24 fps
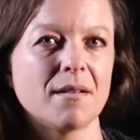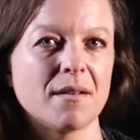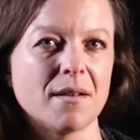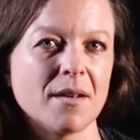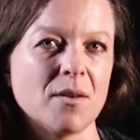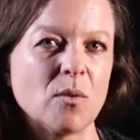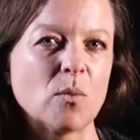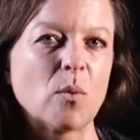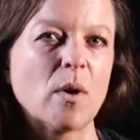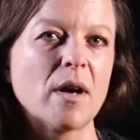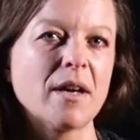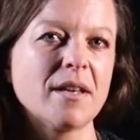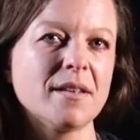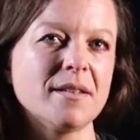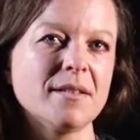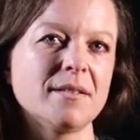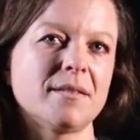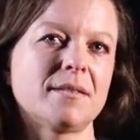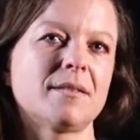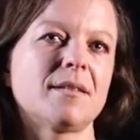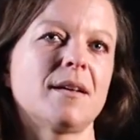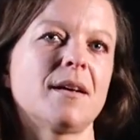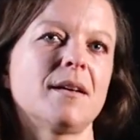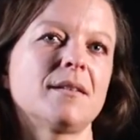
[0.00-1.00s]
And why
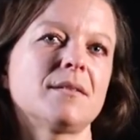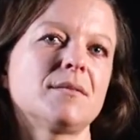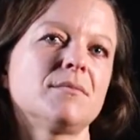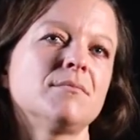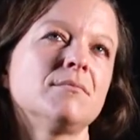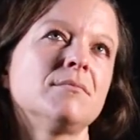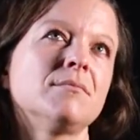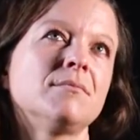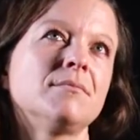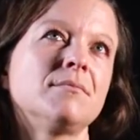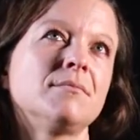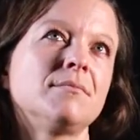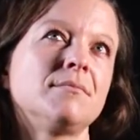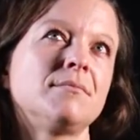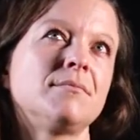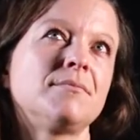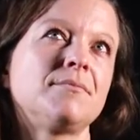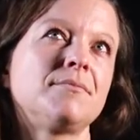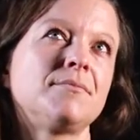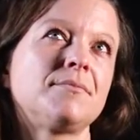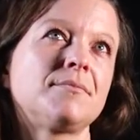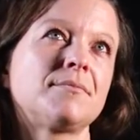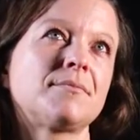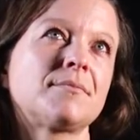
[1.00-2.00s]
is that?
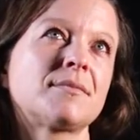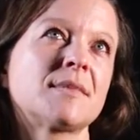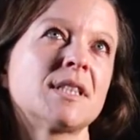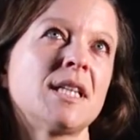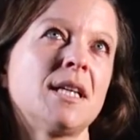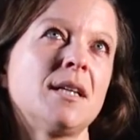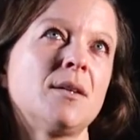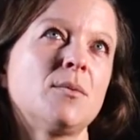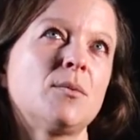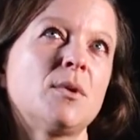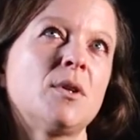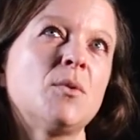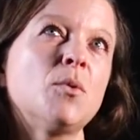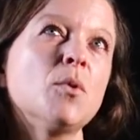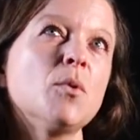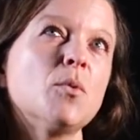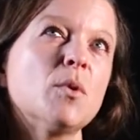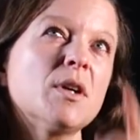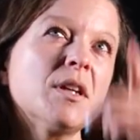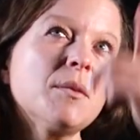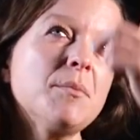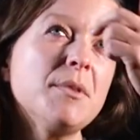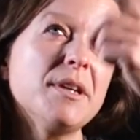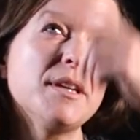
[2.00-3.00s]
Well, we
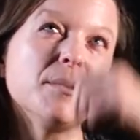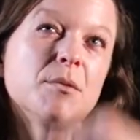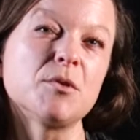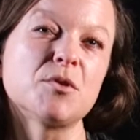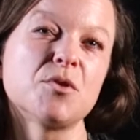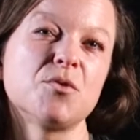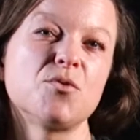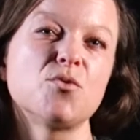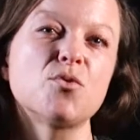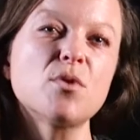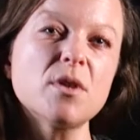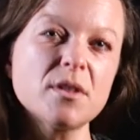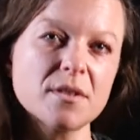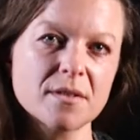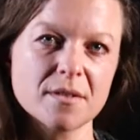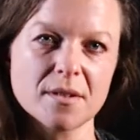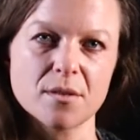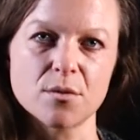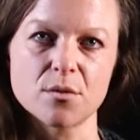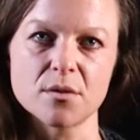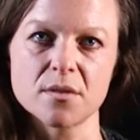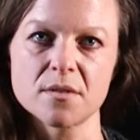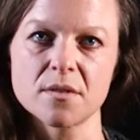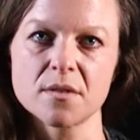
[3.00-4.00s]
want to be able to trust
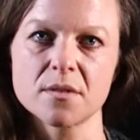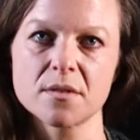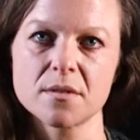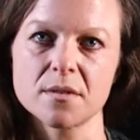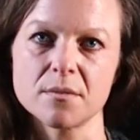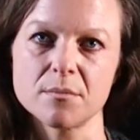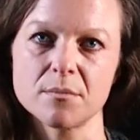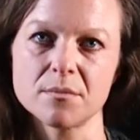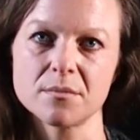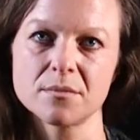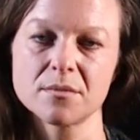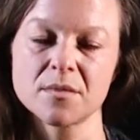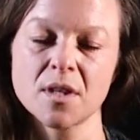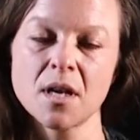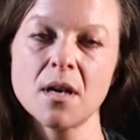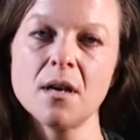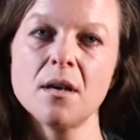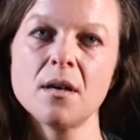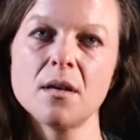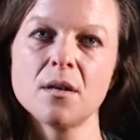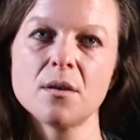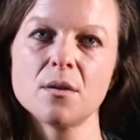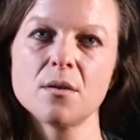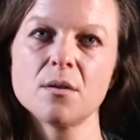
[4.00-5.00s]
our system.
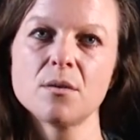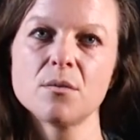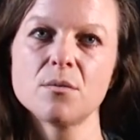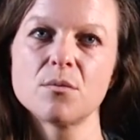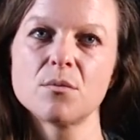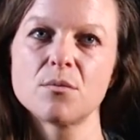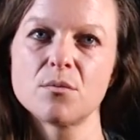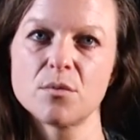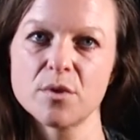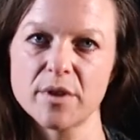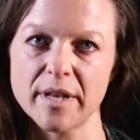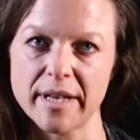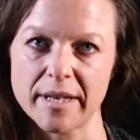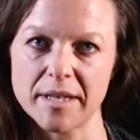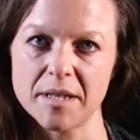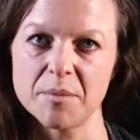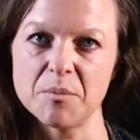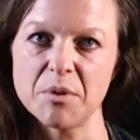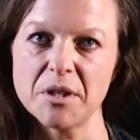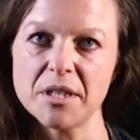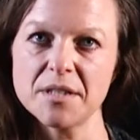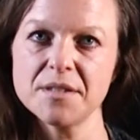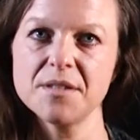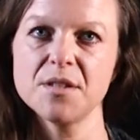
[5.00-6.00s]

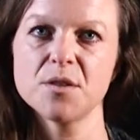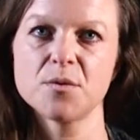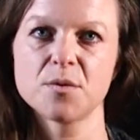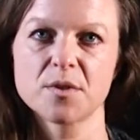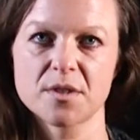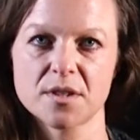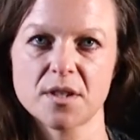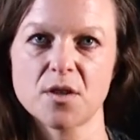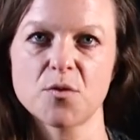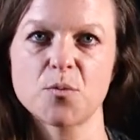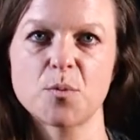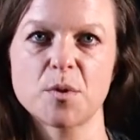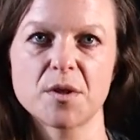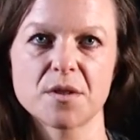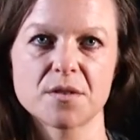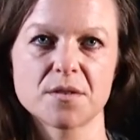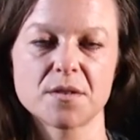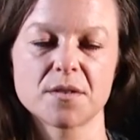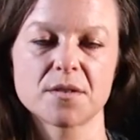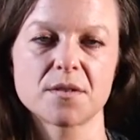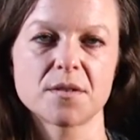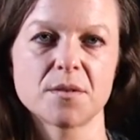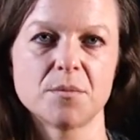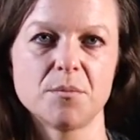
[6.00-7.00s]
Reliability of a software
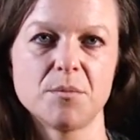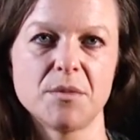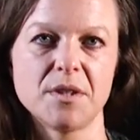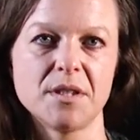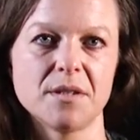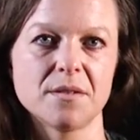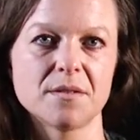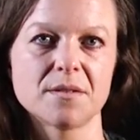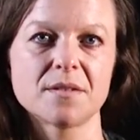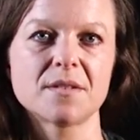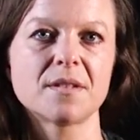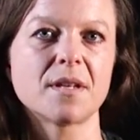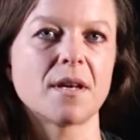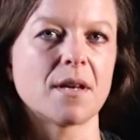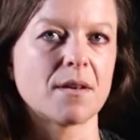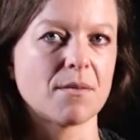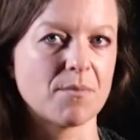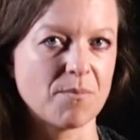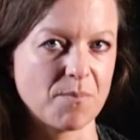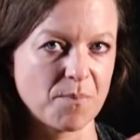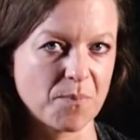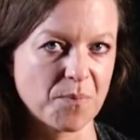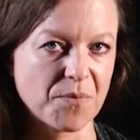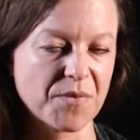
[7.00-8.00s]
system means that
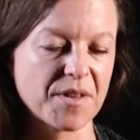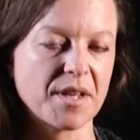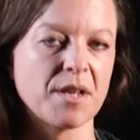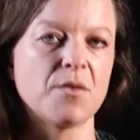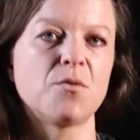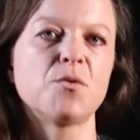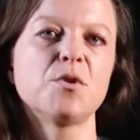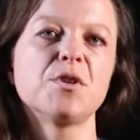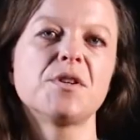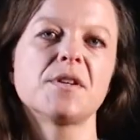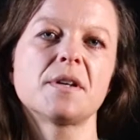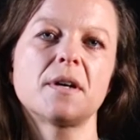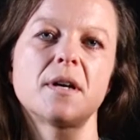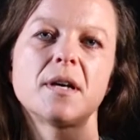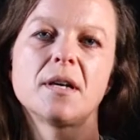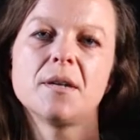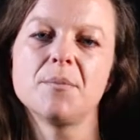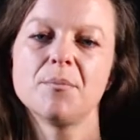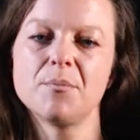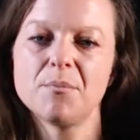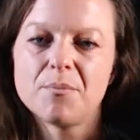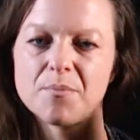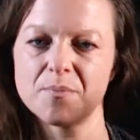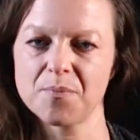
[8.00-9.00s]
every
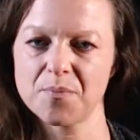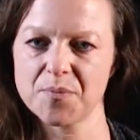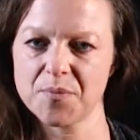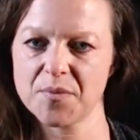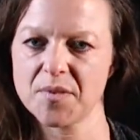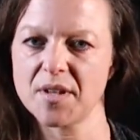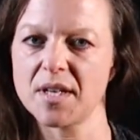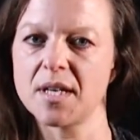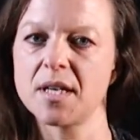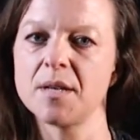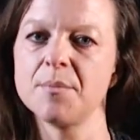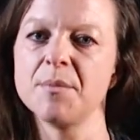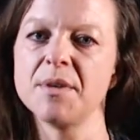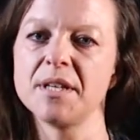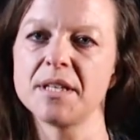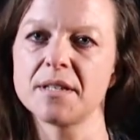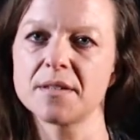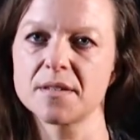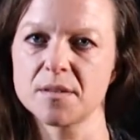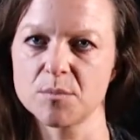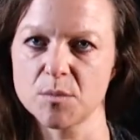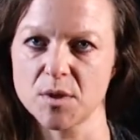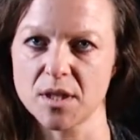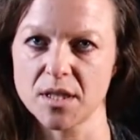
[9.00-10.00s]
time I make
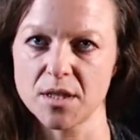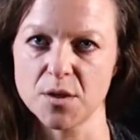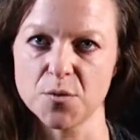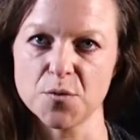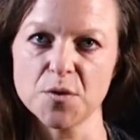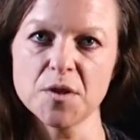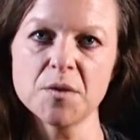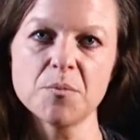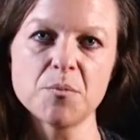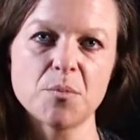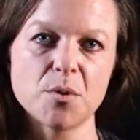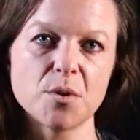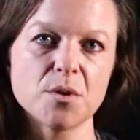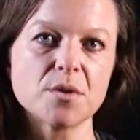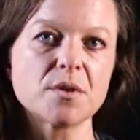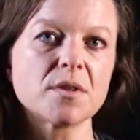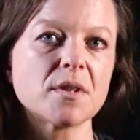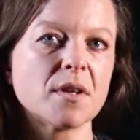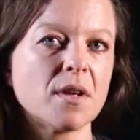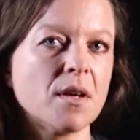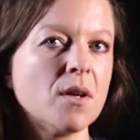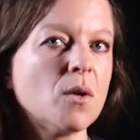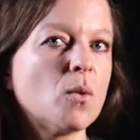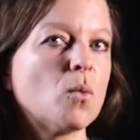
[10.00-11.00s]
some kind of
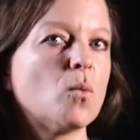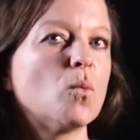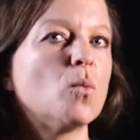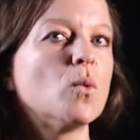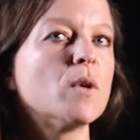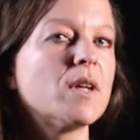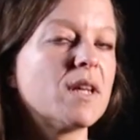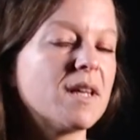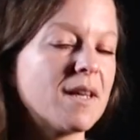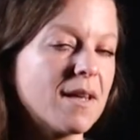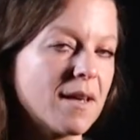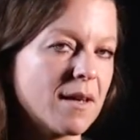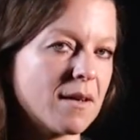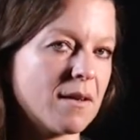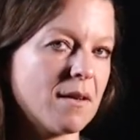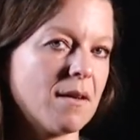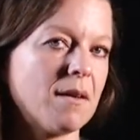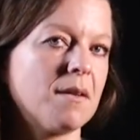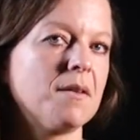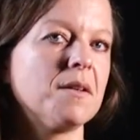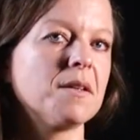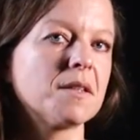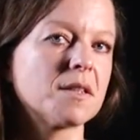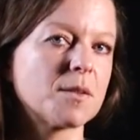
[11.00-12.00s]
input, we get
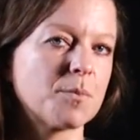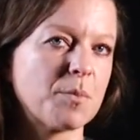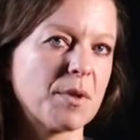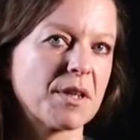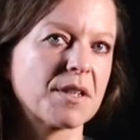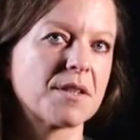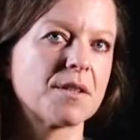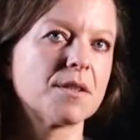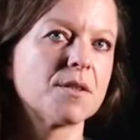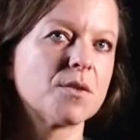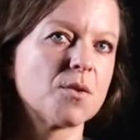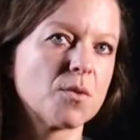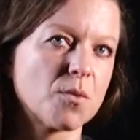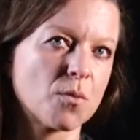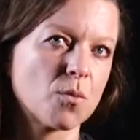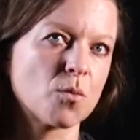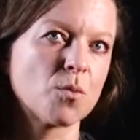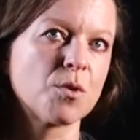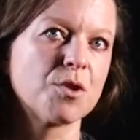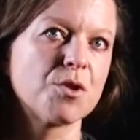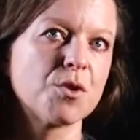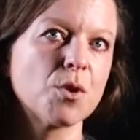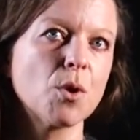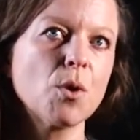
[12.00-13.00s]
an expected
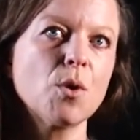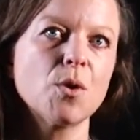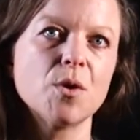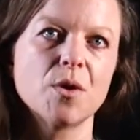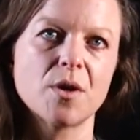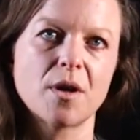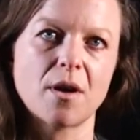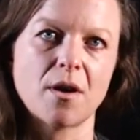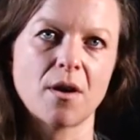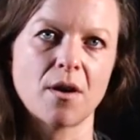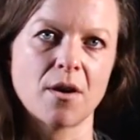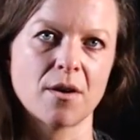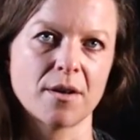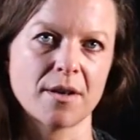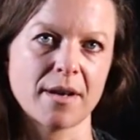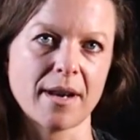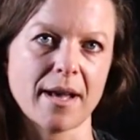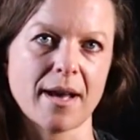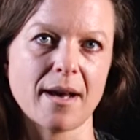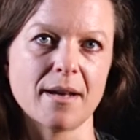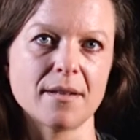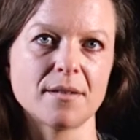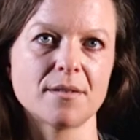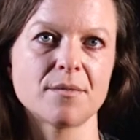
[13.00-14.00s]
return on
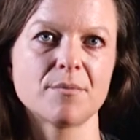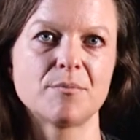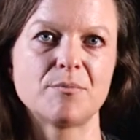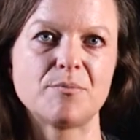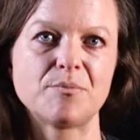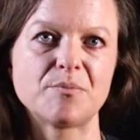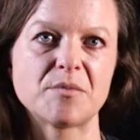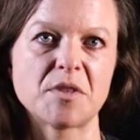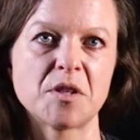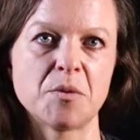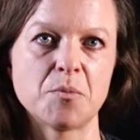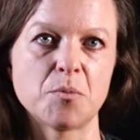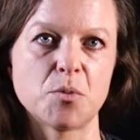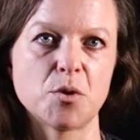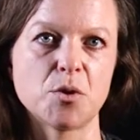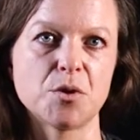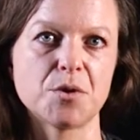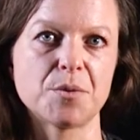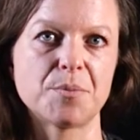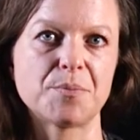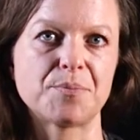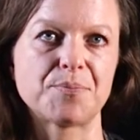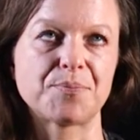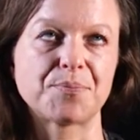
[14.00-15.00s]
that
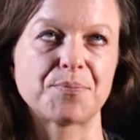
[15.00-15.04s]
input.